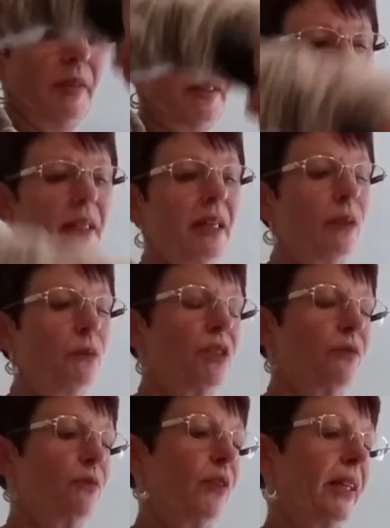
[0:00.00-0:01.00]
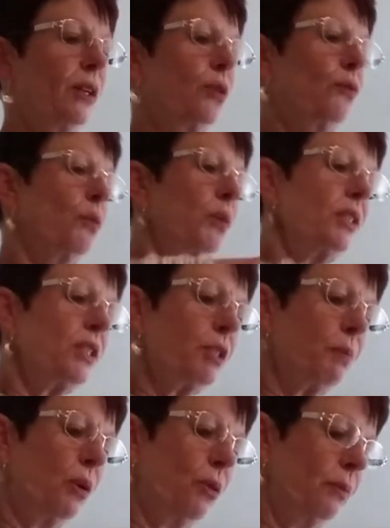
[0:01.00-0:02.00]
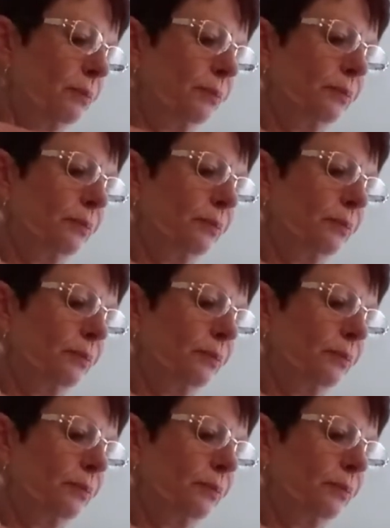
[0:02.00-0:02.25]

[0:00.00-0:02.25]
And then I would flick it over once more.